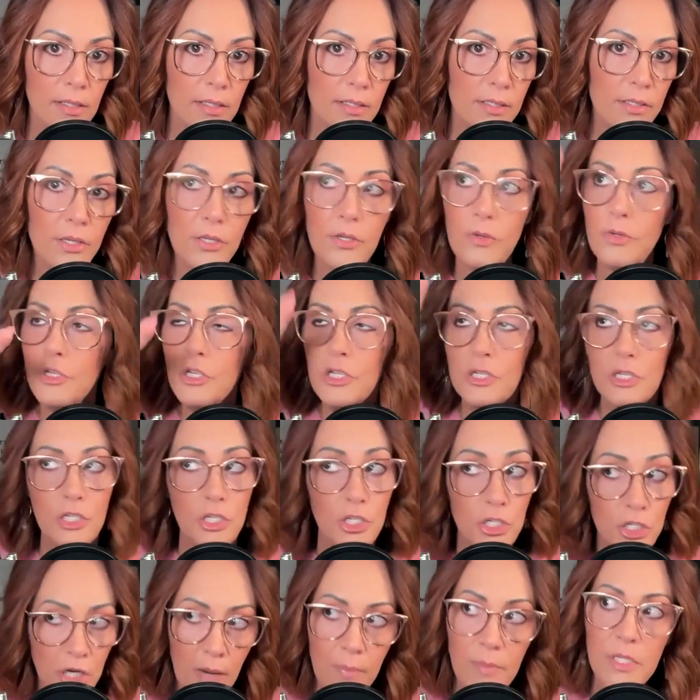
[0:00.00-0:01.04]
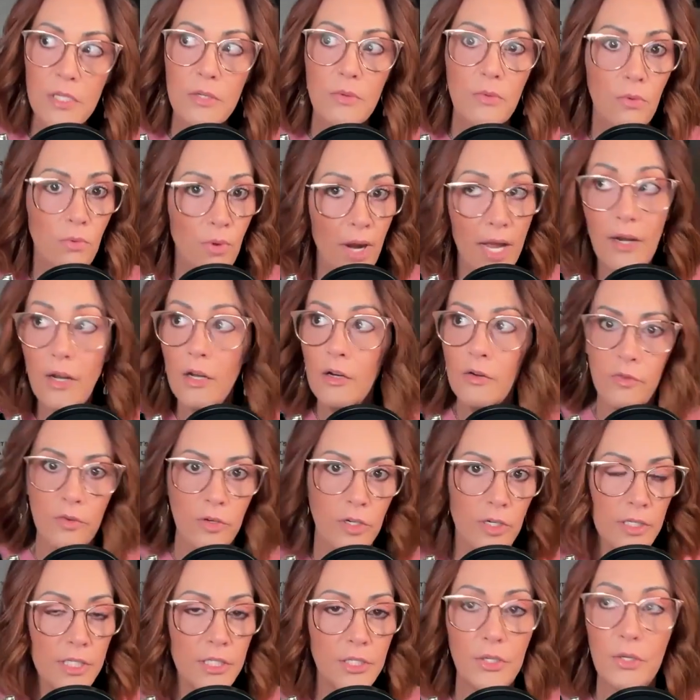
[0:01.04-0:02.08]
So you just jumped right
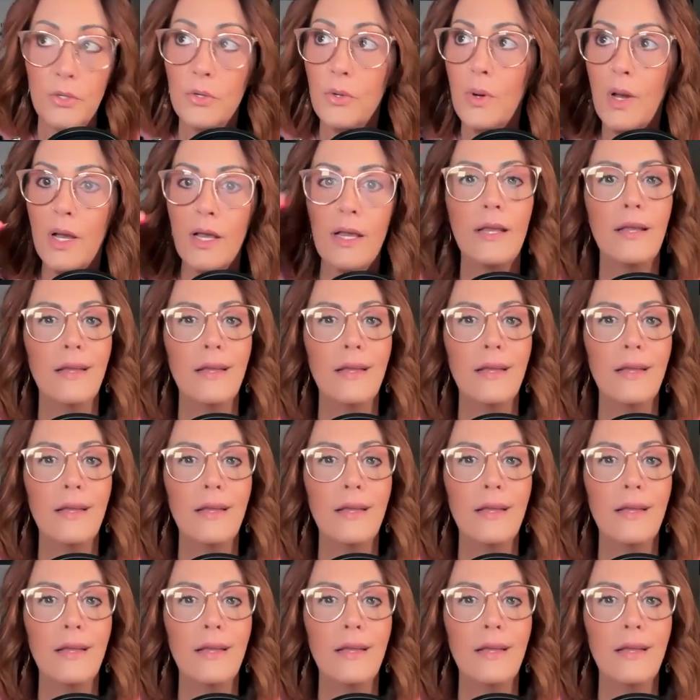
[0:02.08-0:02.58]
over to